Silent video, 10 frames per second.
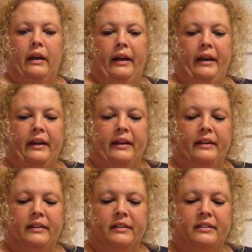
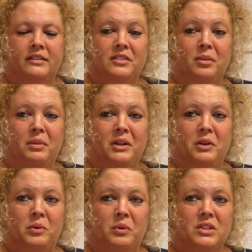And so I've been
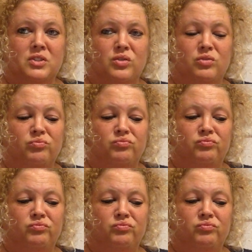in a rental.